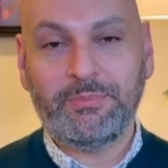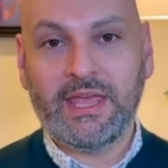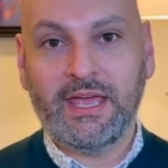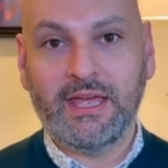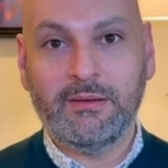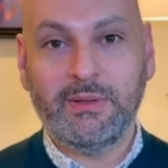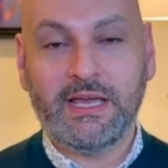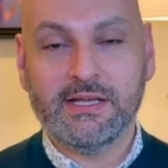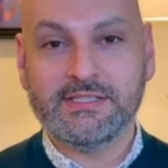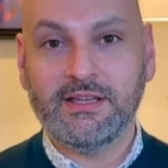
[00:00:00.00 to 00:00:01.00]
And
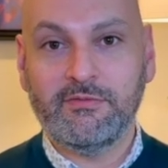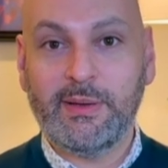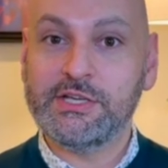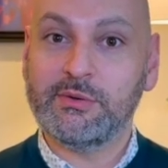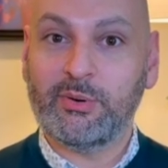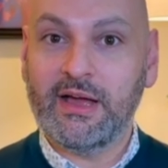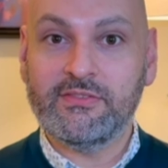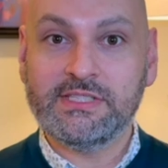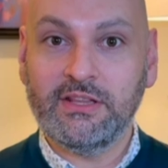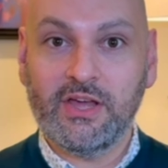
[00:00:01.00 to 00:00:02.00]
because of patient
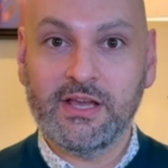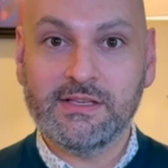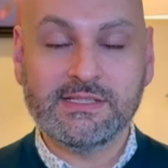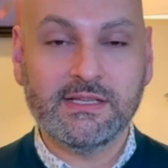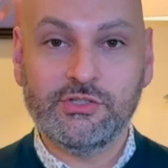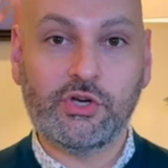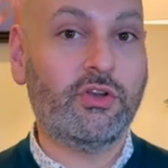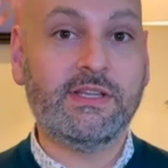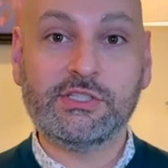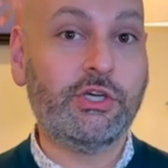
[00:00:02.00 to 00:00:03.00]
privacy laws,
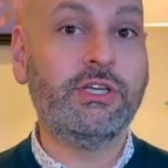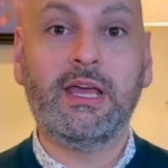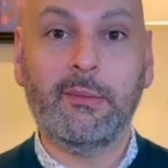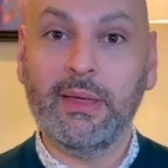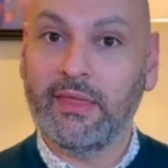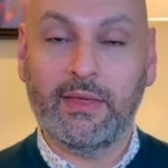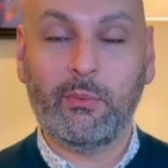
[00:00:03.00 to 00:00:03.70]
journalists couldn't come in.